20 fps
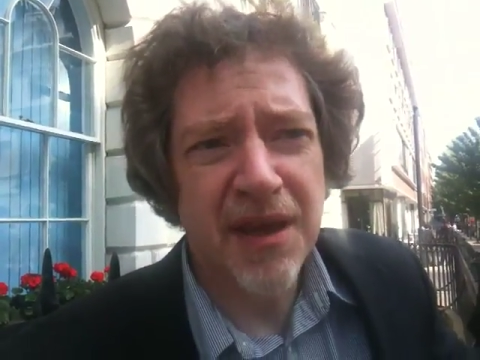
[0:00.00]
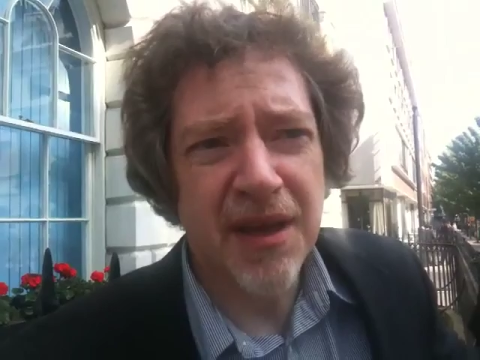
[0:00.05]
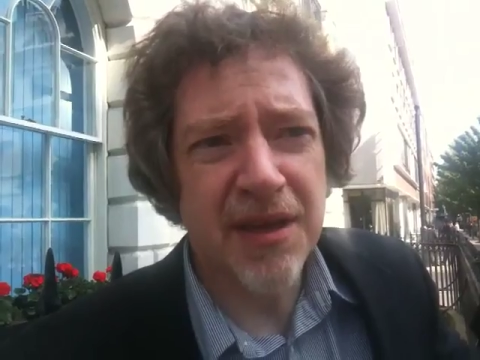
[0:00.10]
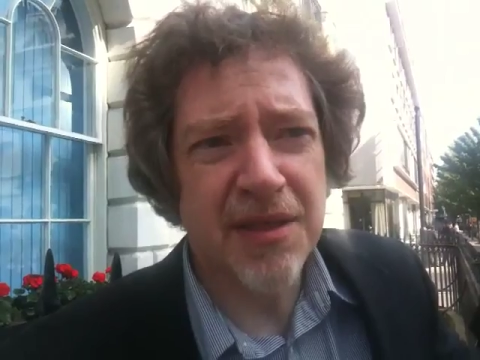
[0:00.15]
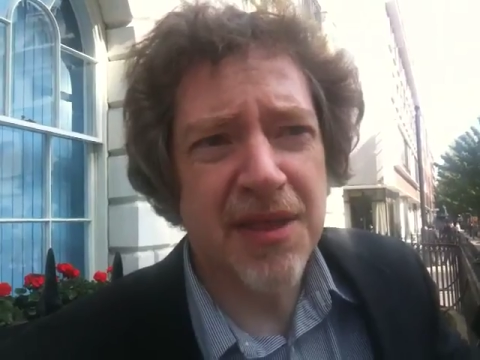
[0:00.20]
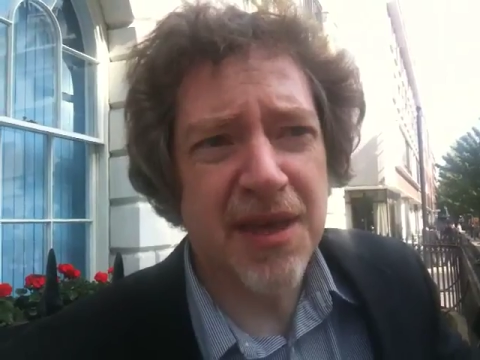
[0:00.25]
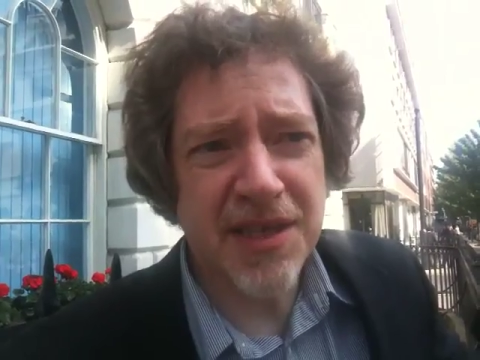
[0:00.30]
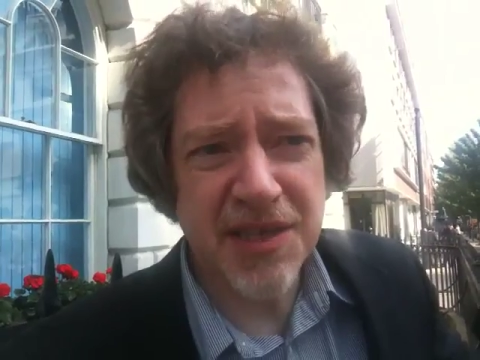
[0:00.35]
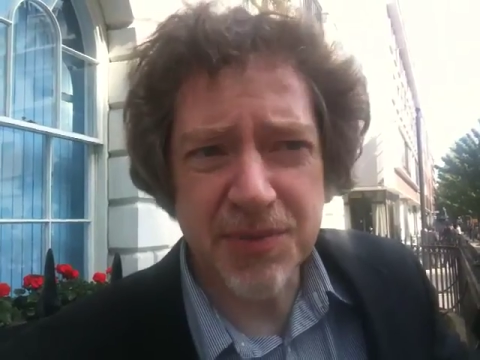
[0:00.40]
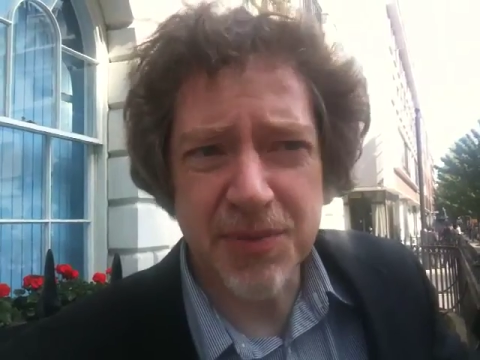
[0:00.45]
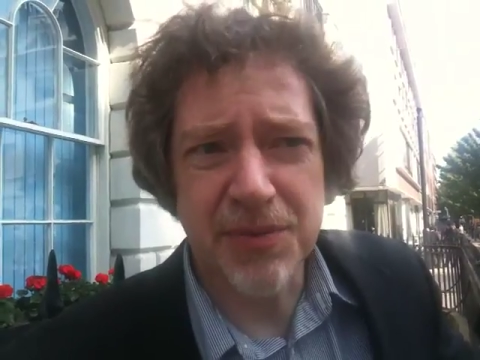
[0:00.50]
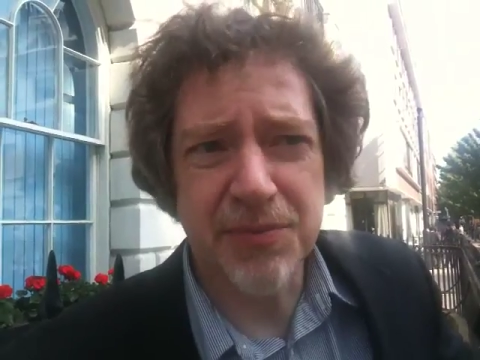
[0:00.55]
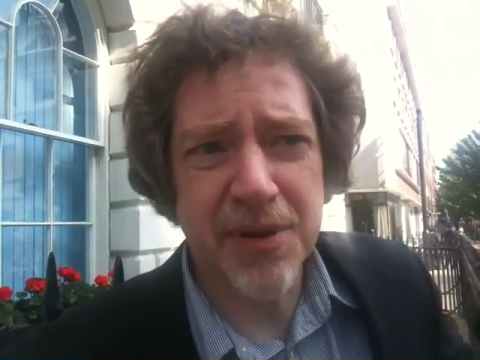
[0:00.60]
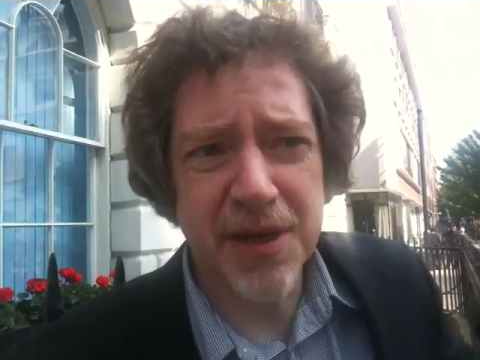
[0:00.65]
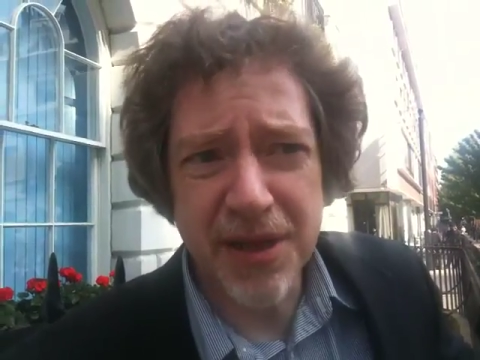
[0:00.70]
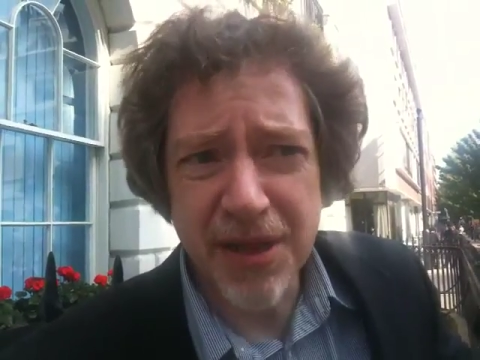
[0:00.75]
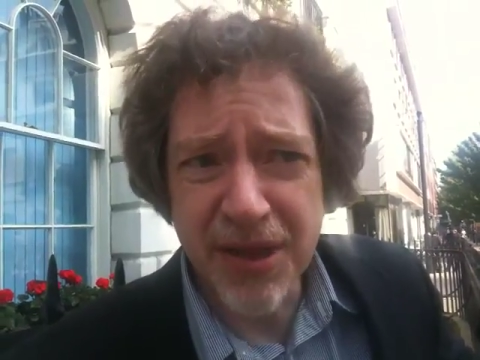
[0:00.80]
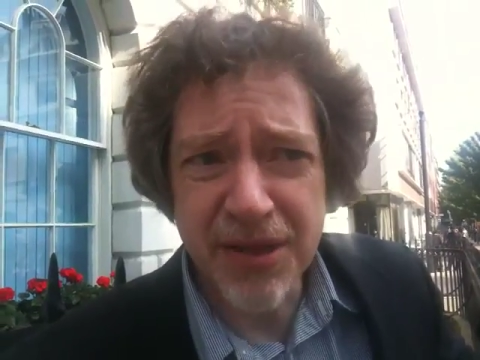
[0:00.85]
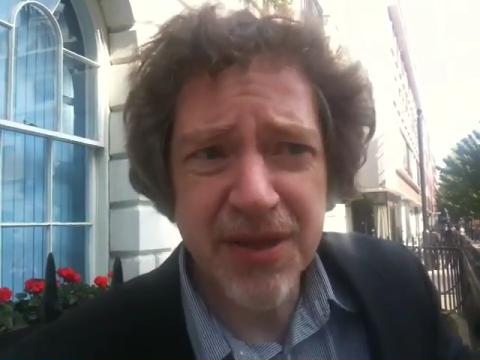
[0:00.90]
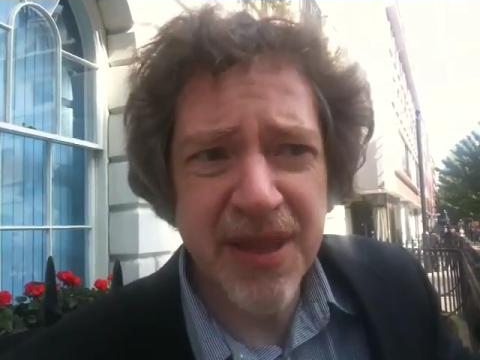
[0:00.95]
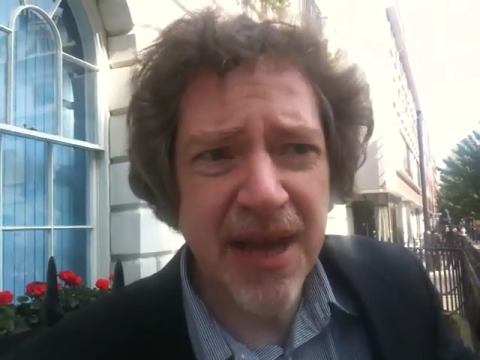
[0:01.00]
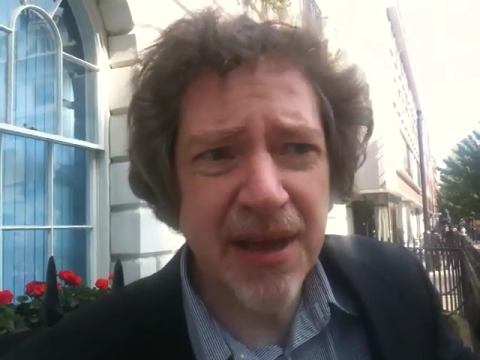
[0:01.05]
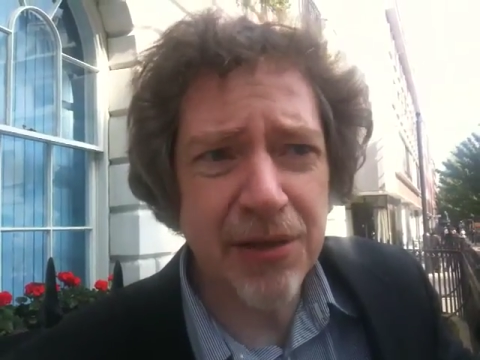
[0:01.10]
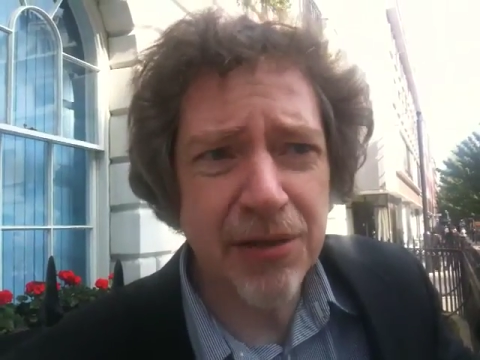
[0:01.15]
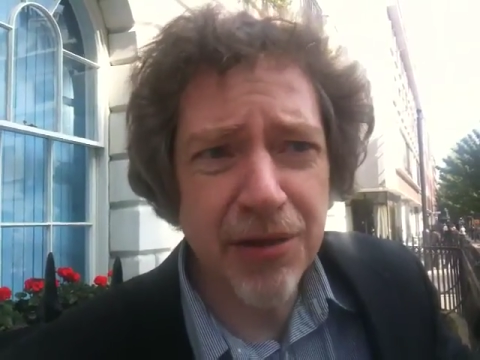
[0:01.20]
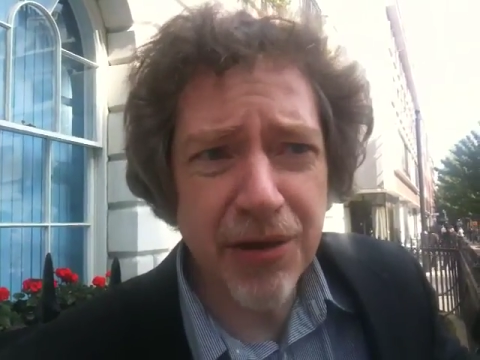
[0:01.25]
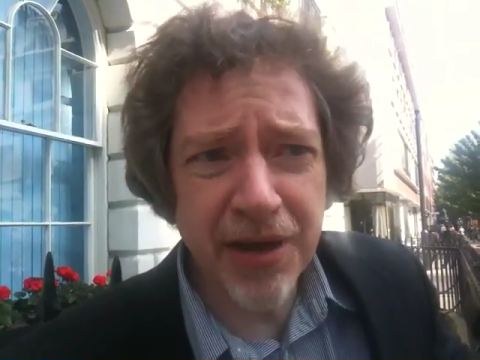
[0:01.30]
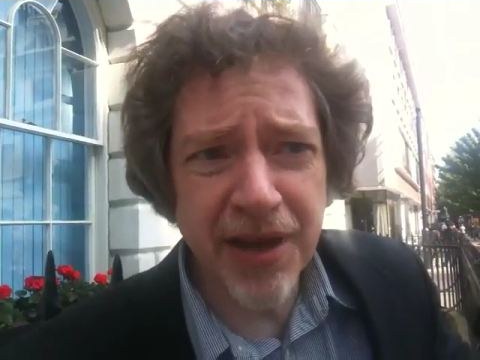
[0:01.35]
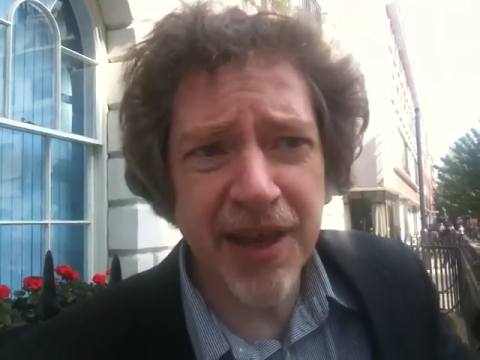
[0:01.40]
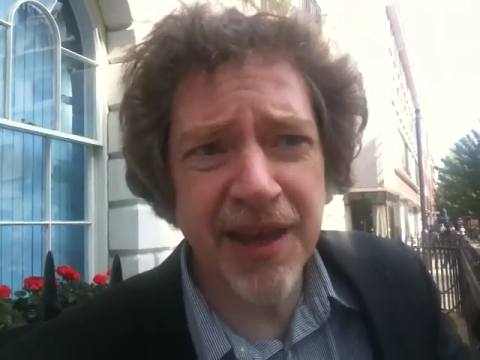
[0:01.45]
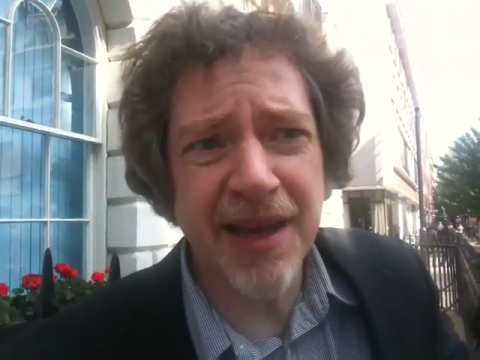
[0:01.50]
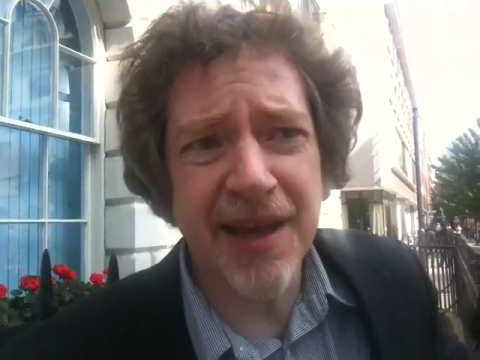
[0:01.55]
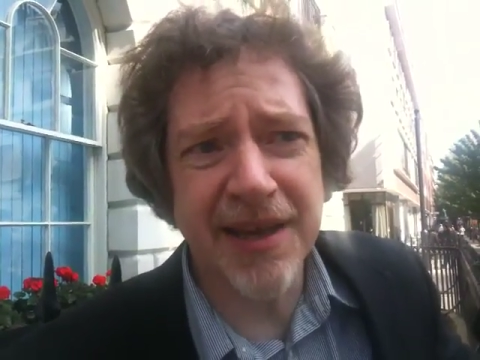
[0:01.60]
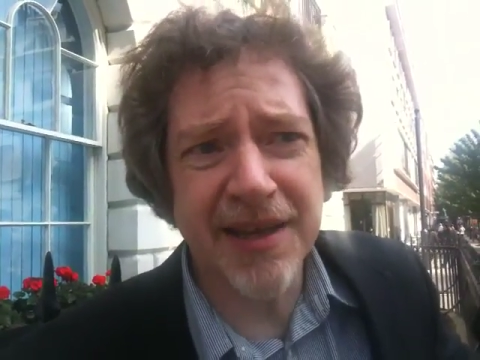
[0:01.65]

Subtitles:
and that's what we're now looking